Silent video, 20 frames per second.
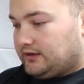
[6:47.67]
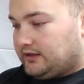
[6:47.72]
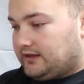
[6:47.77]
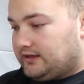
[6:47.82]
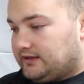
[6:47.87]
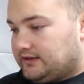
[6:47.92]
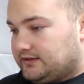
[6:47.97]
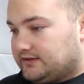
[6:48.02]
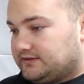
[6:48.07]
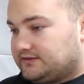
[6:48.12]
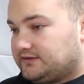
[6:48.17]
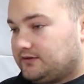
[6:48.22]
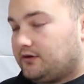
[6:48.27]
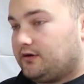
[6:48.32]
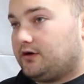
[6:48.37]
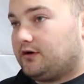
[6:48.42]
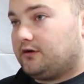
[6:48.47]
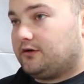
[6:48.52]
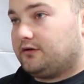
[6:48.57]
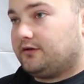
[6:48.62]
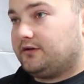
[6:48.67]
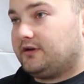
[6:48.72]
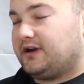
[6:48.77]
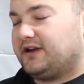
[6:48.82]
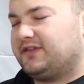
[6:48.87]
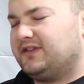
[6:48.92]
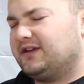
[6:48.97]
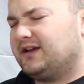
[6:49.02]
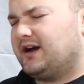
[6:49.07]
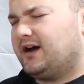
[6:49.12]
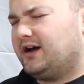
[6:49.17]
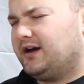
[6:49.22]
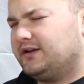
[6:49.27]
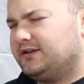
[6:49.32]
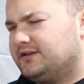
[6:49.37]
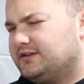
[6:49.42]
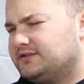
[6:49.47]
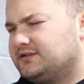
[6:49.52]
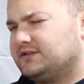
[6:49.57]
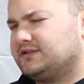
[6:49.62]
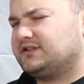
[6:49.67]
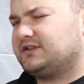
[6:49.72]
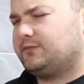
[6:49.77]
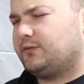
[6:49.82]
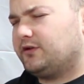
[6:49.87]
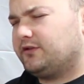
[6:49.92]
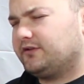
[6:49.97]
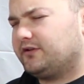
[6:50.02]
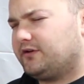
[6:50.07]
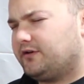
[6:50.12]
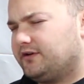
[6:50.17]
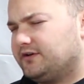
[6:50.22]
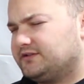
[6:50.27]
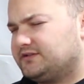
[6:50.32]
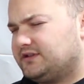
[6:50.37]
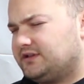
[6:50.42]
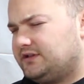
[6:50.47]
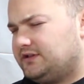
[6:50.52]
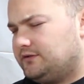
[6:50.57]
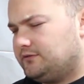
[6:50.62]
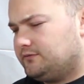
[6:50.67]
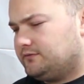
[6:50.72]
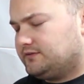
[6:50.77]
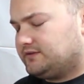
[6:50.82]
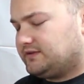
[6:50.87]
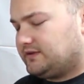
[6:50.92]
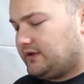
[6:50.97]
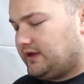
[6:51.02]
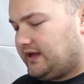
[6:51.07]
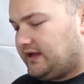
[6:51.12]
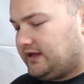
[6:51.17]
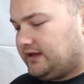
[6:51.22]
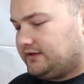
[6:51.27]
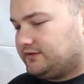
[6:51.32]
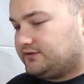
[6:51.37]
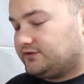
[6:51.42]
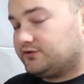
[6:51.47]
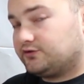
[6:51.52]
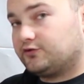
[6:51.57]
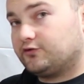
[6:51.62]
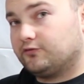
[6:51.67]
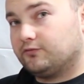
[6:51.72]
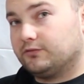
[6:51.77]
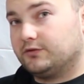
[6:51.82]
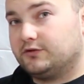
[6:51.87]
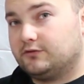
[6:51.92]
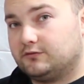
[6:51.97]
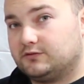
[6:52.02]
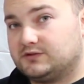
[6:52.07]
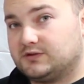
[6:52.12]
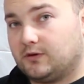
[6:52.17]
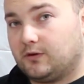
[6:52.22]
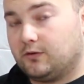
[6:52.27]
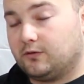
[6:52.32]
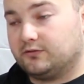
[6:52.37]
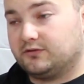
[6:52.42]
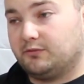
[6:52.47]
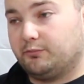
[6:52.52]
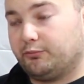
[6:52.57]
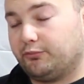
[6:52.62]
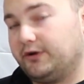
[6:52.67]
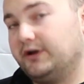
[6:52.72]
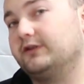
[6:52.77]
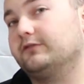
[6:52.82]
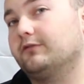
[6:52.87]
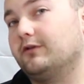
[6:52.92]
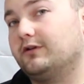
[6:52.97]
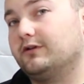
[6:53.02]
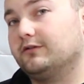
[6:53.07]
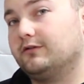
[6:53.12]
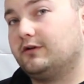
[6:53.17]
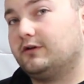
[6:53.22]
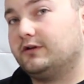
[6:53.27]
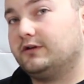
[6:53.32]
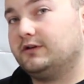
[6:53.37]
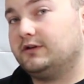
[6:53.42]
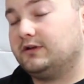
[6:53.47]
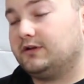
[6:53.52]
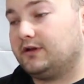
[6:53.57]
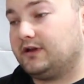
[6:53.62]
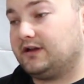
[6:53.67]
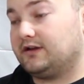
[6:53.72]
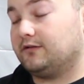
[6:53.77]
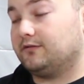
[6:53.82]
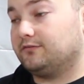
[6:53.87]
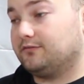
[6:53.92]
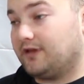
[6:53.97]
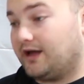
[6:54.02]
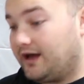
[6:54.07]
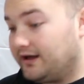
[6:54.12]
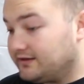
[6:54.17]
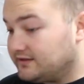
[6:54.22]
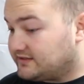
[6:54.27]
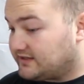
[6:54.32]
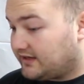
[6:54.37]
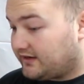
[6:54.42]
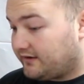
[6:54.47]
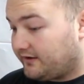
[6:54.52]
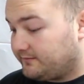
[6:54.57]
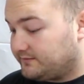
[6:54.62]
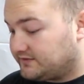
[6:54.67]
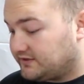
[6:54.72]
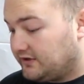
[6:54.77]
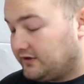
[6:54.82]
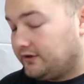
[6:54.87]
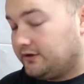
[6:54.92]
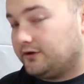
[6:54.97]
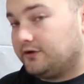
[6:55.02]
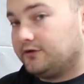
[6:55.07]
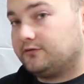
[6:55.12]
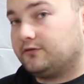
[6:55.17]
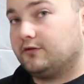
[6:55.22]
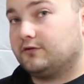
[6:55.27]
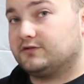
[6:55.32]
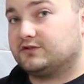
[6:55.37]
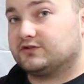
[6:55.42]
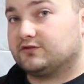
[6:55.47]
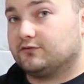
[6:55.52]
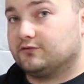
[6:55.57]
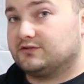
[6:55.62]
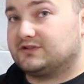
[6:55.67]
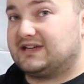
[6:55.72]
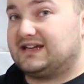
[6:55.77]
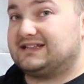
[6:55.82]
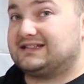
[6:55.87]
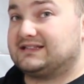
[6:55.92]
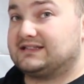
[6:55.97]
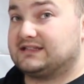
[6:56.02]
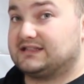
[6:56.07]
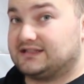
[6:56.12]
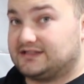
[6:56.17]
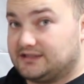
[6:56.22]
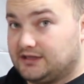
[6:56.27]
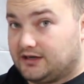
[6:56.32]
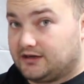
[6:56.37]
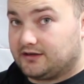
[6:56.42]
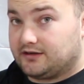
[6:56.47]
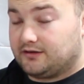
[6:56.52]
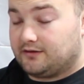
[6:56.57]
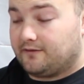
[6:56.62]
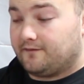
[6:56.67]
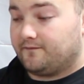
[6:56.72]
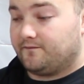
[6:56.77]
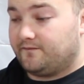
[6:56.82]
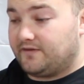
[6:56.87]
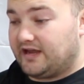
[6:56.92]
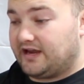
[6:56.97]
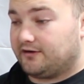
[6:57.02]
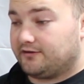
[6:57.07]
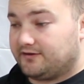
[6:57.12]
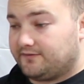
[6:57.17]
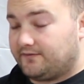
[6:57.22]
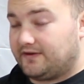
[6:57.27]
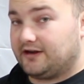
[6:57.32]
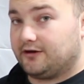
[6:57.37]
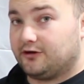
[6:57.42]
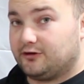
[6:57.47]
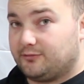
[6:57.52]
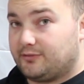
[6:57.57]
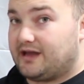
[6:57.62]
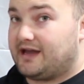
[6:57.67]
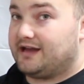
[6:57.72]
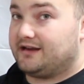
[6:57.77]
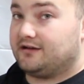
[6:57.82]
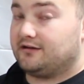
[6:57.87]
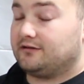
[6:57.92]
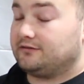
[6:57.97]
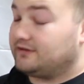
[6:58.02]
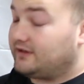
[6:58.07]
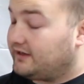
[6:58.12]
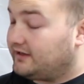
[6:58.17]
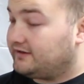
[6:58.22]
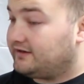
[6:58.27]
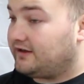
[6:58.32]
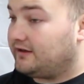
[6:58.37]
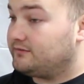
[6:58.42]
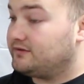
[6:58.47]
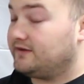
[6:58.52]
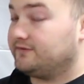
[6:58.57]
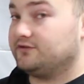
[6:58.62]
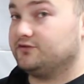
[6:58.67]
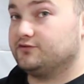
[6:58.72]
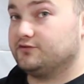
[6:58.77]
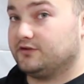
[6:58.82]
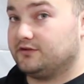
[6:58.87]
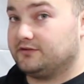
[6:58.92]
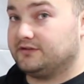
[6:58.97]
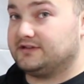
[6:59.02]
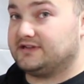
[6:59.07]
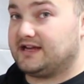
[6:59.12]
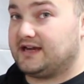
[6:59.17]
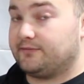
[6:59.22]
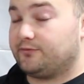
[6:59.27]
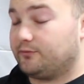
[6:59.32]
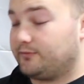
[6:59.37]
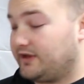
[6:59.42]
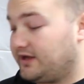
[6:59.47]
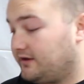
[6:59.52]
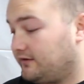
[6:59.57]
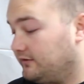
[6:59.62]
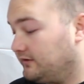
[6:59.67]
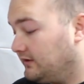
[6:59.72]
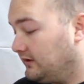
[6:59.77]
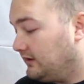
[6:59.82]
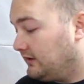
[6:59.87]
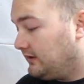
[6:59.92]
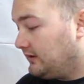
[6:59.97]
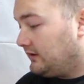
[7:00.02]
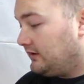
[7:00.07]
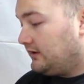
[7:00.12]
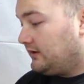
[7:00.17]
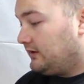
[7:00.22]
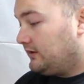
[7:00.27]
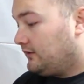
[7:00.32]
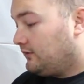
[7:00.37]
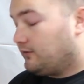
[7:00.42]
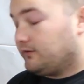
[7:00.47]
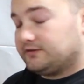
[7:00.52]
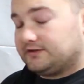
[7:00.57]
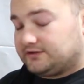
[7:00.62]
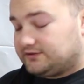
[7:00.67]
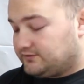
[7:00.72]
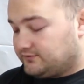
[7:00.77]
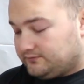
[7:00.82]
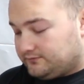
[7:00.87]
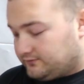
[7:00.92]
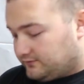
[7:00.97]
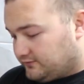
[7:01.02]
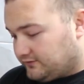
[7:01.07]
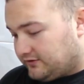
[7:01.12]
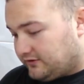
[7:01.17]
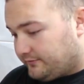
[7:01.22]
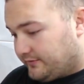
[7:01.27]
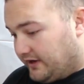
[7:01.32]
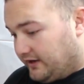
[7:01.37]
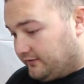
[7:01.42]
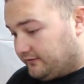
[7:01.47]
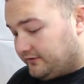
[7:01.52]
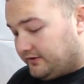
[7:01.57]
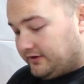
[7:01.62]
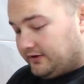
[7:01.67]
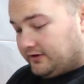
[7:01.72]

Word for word: is on, I think Hondas and some other cars, they use a screw to hold the brake rotor on, and a lot of times those screws get stuck very, very bad, and a lot of time you have to drill and tap them out, or just drill them out.